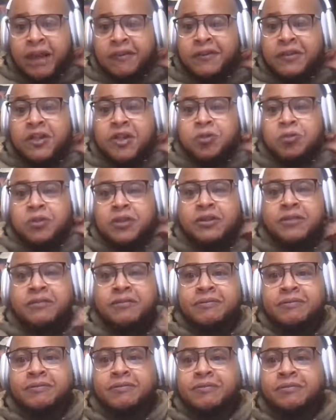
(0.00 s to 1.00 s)
have a good one.
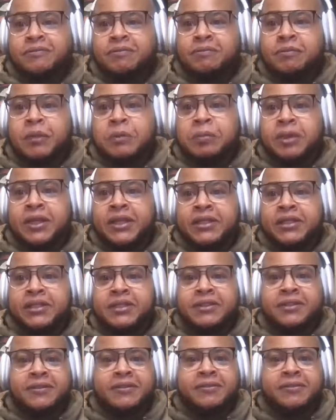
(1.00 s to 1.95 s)
Be blessed.